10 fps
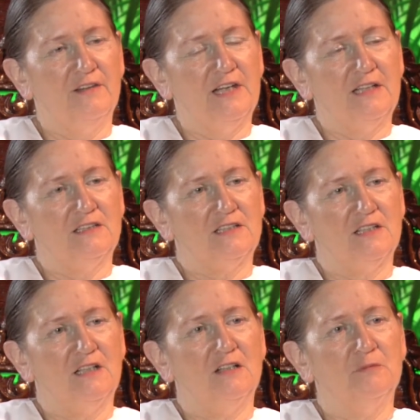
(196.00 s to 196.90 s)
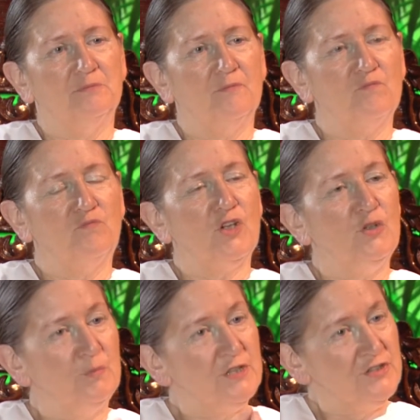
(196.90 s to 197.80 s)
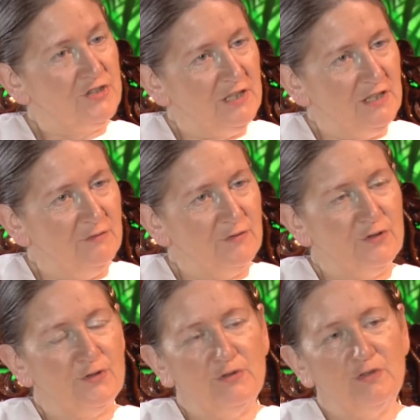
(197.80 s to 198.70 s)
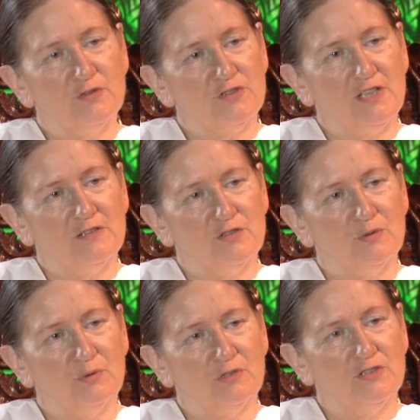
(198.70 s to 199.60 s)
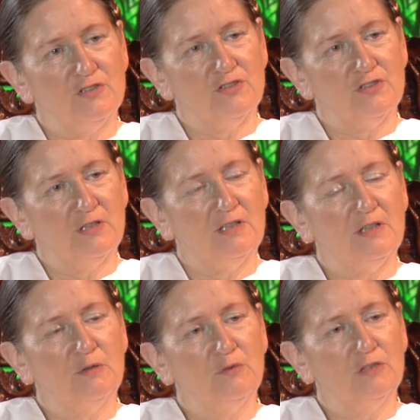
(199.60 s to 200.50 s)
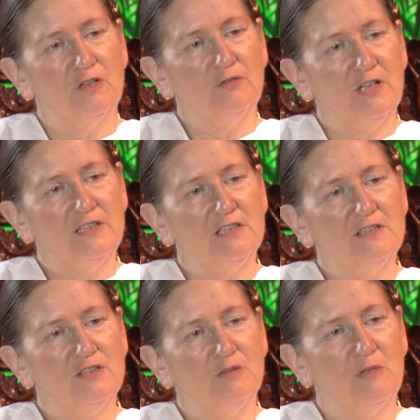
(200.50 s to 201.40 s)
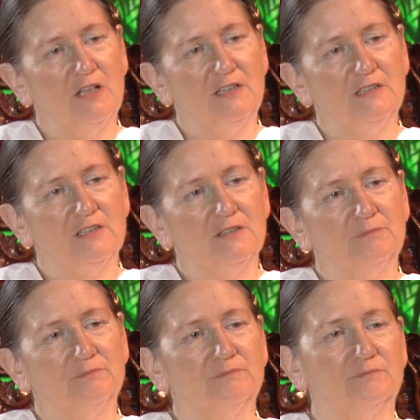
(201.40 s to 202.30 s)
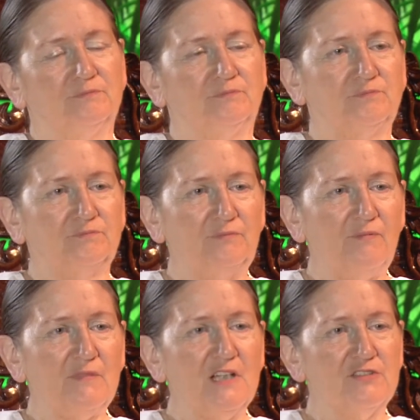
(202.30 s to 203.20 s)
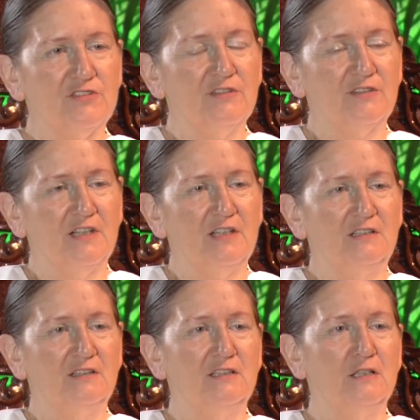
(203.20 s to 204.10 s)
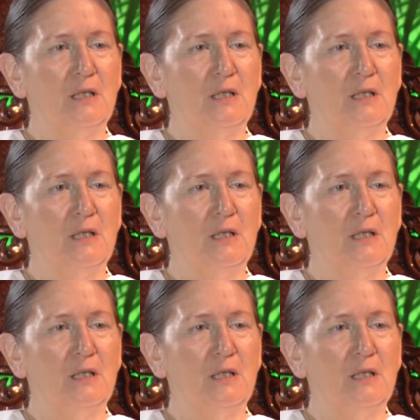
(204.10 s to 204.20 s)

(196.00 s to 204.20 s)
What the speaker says: that you perceive through your sense organs, it will go right into your mind, sit there.